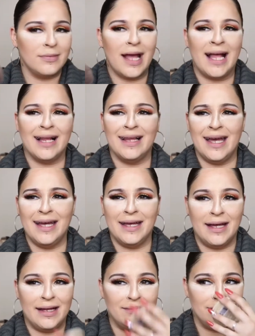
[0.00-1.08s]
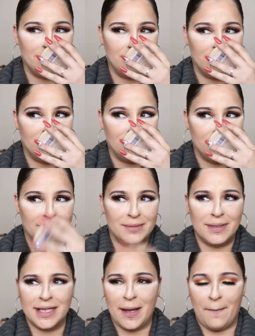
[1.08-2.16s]
I like it. It
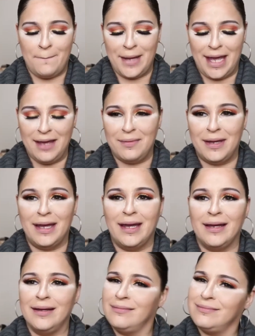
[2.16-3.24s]
smells like a baby.